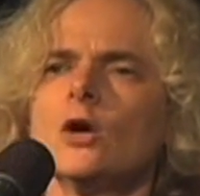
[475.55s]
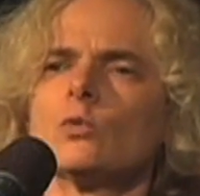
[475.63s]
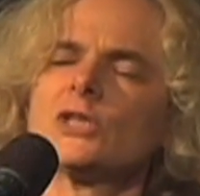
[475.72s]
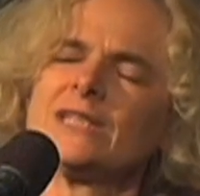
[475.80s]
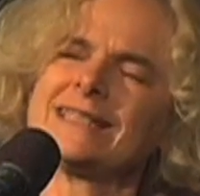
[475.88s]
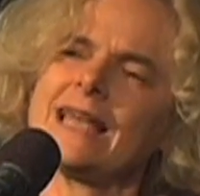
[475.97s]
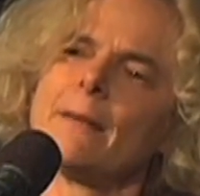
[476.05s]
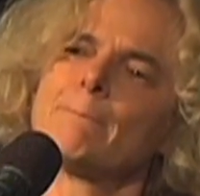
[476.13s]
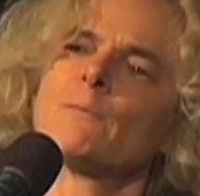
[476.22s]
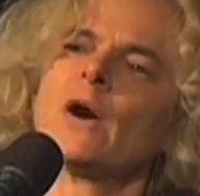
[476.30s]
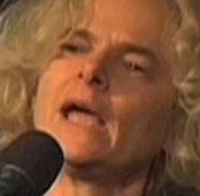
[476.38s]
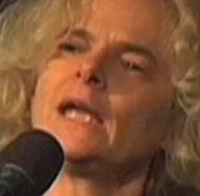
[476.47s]
which is a
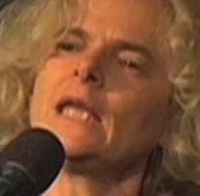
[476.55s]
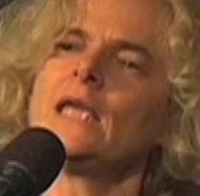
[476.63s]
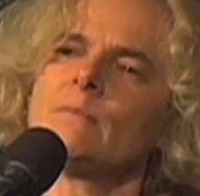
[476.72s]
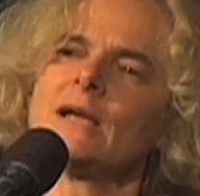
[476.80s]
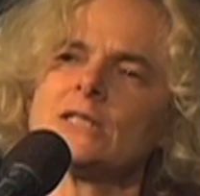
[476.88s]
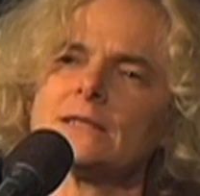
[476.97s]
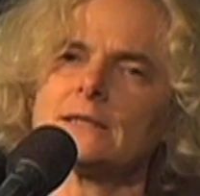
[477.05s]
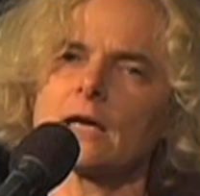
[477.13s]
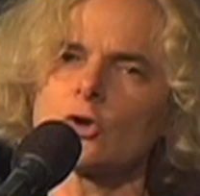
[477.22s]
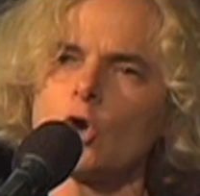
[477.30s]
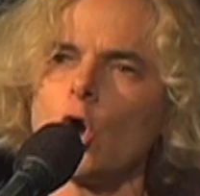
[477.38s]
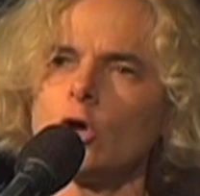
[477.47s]
brain imaging
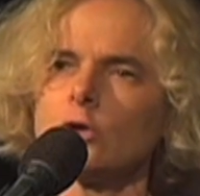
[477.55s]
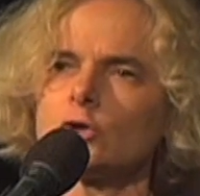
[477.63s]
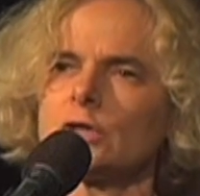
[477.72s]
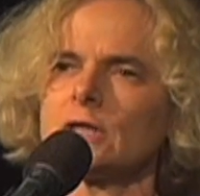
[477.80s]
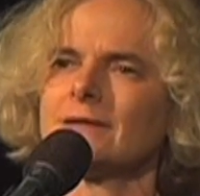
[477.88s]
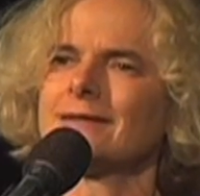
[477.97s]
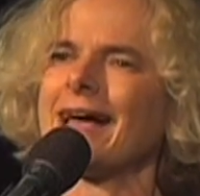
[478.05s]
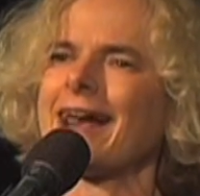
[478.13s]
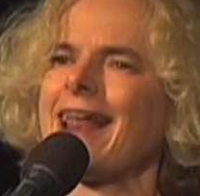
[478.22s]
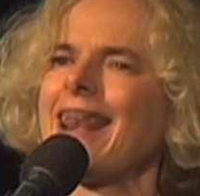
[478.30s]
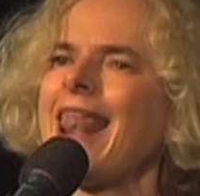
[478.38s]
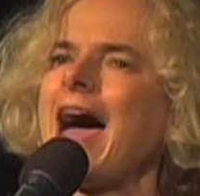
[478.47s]
technology that
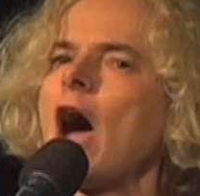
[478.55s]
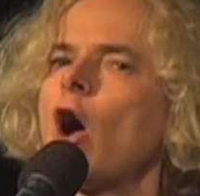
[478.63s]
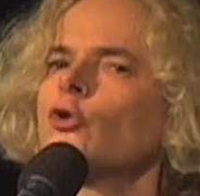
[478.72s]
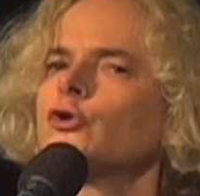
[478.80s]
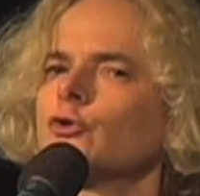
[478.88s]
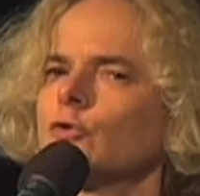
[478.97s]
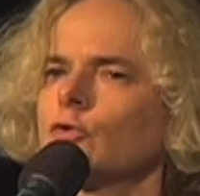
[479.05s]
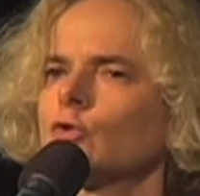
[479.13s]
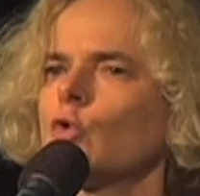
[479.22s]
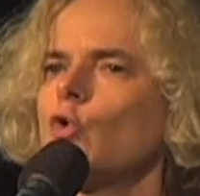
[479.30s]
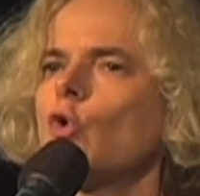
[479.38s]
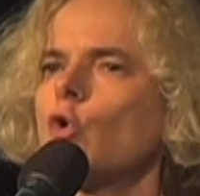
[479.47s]
allowed you
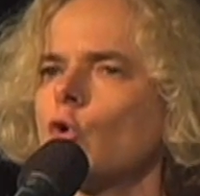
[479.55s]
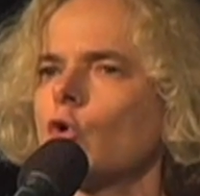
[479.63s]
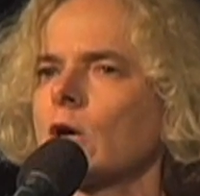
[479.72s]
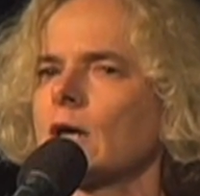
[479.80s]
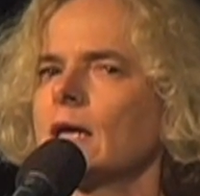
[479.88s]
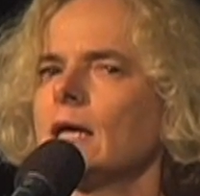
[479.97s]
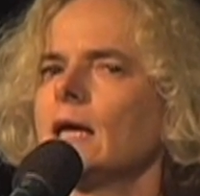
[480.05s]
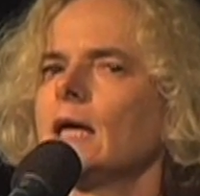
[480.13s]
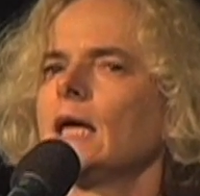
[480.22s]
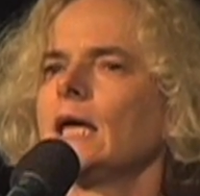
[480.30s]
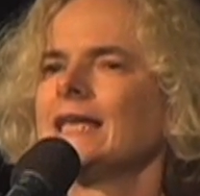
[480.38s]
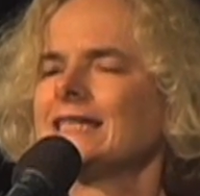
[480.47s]
to look
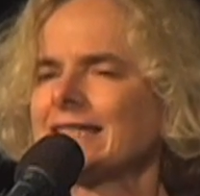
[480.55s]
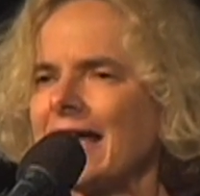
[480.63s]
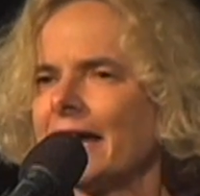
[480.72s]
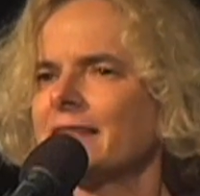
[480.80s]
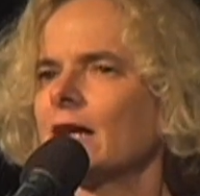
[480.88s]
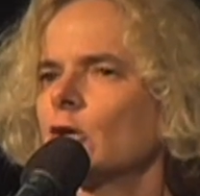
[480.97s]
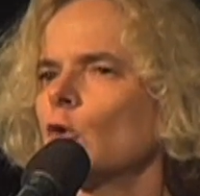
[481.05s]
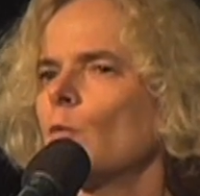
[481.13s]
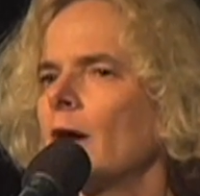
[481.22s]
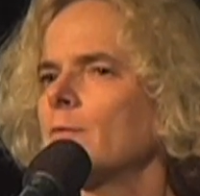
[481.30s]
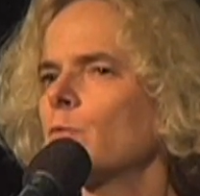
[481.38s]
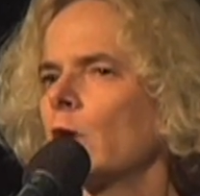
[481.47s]
inside the
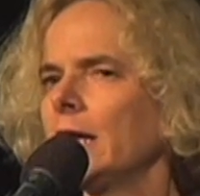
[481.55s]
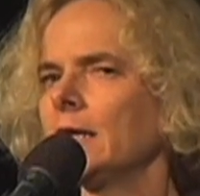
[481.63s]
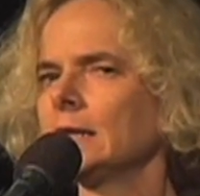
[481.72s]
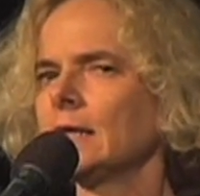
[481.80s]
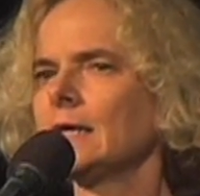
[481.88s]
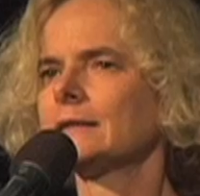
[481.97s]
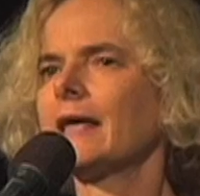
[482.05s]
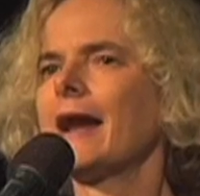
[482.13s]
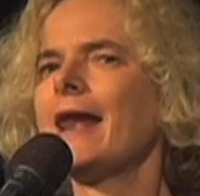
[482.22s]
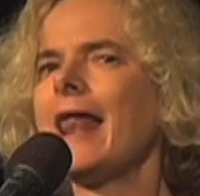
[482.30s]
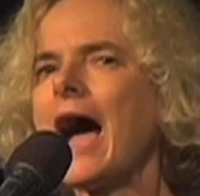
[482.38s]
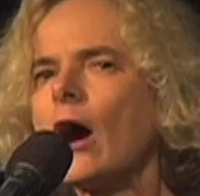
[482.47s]
human brain, that
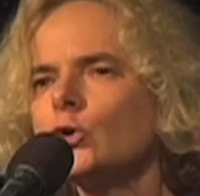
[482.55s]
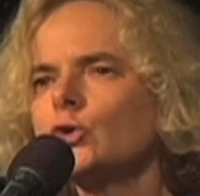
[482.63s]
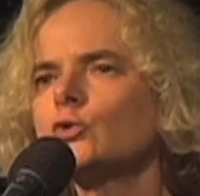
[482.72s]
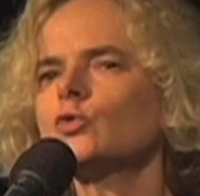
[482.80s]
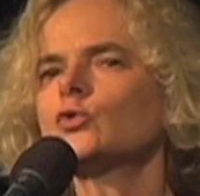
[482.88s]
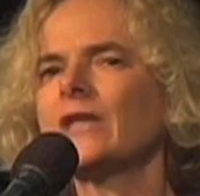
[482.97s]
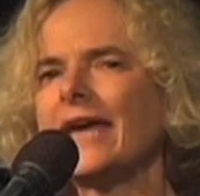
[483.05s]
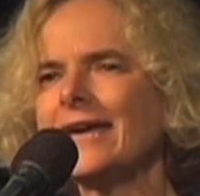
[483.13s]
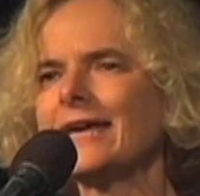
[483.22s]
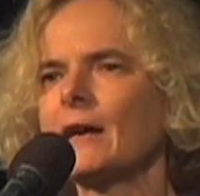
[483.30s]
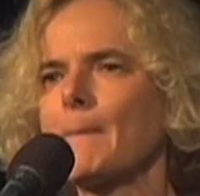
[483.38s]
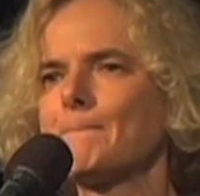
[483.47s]
allowed you to
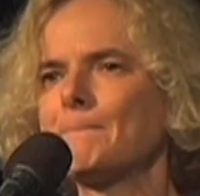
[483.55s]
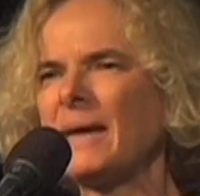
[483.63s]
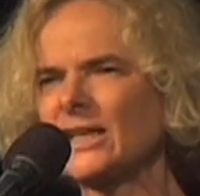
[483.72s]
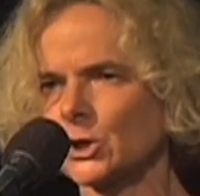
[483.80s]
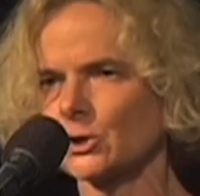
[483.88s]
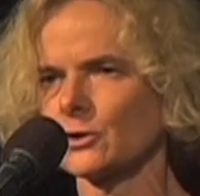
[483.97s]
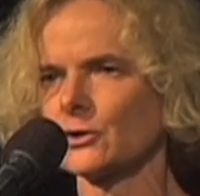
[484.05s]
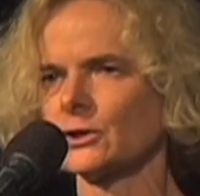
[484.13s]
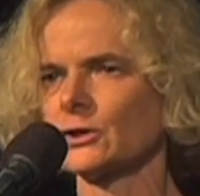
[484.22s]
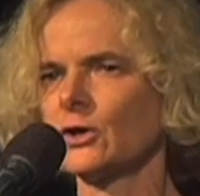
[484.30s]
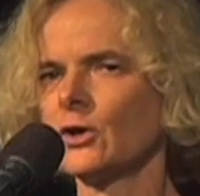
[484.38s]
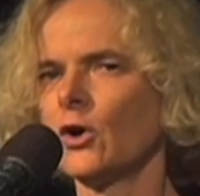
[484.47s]
take
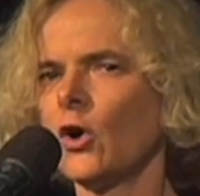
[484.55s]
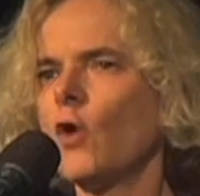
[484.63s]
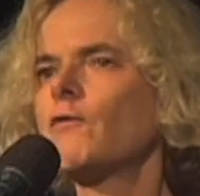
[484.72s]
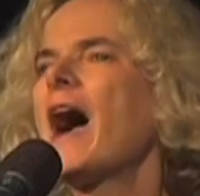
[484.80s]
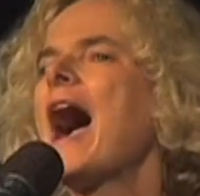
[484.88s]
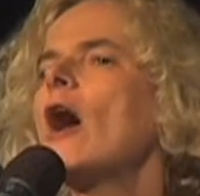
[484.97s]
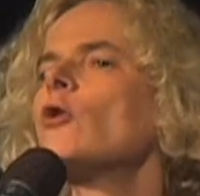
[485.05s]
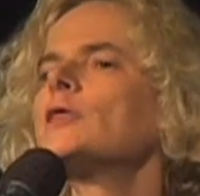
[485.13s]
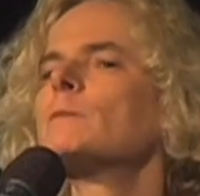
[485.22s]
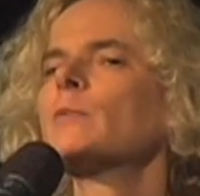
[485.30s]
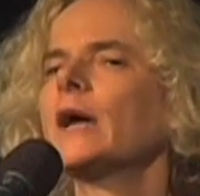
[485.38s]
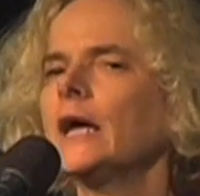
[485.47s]
pictures of how
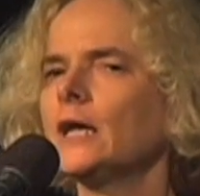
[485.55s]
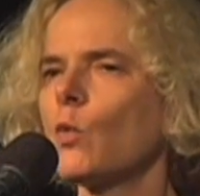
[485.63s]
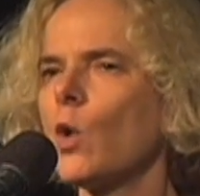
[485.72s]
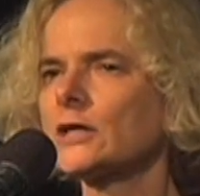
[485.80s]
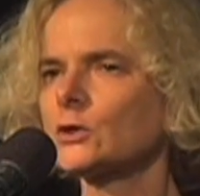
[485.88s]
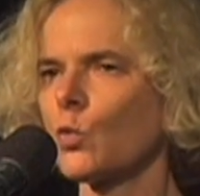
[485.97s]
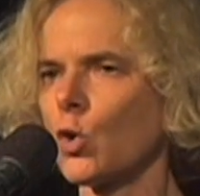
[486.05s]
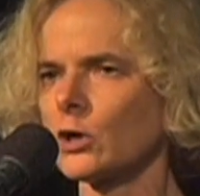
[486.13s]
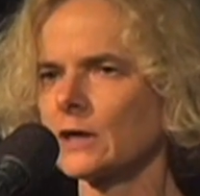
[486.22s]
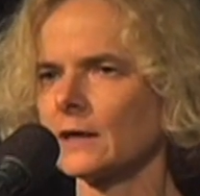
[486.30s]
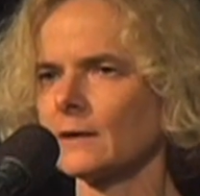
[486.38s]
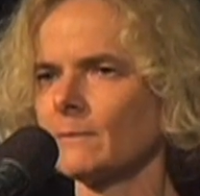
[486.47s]
the brain was
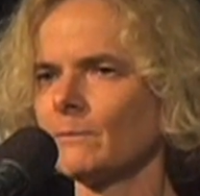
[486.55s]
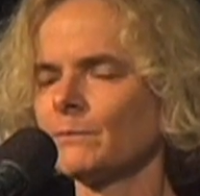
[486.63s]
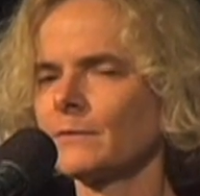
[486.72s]
working.